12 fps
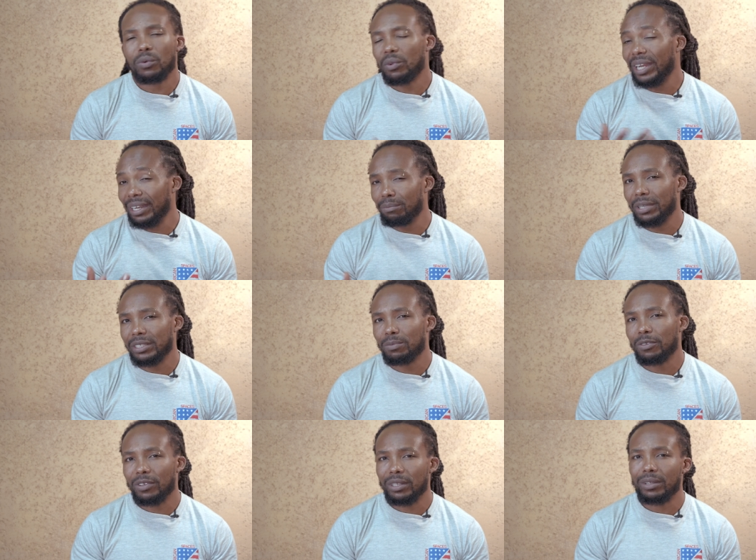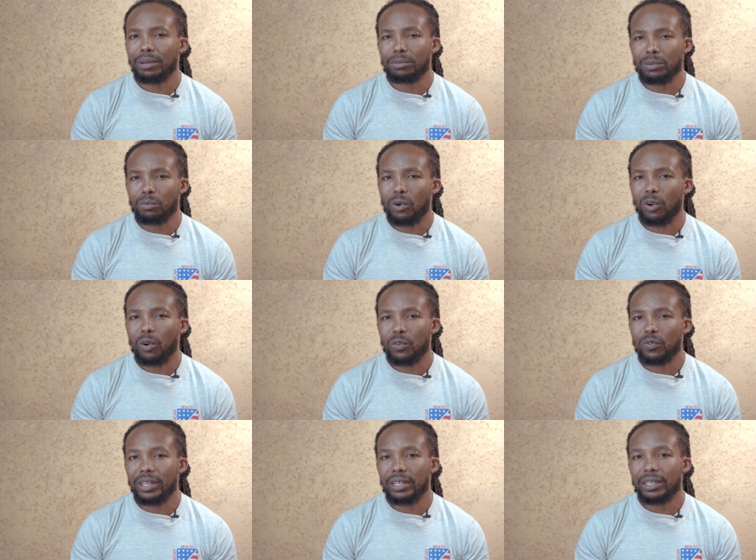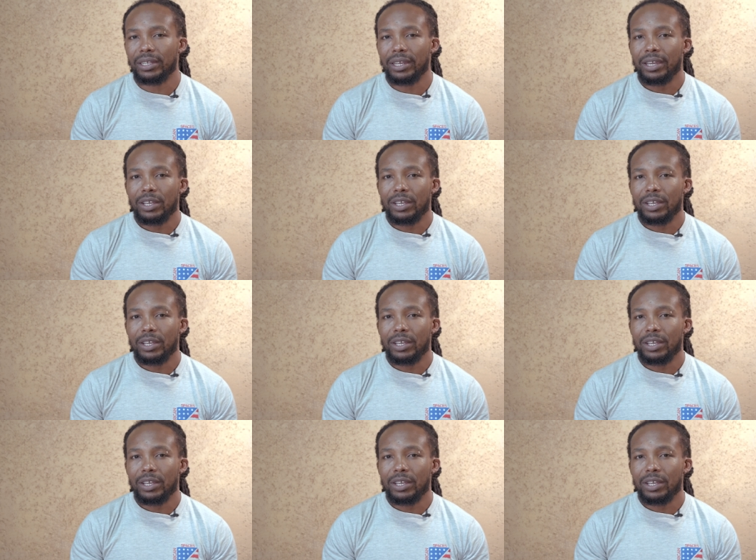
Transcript: red makes me feel a bit more confident.